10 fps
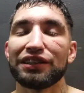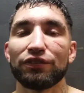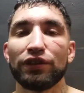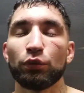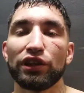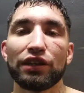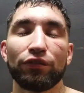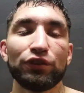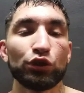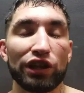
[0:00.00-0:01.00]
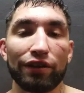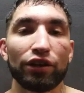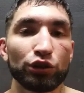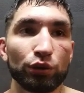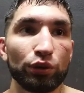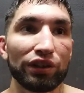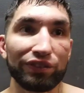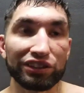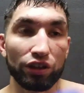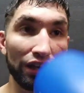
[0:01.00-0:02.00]
I definitely want to give a few shout outs real quick,
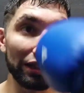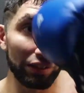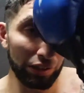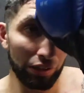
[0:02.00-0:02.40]
if that's all right.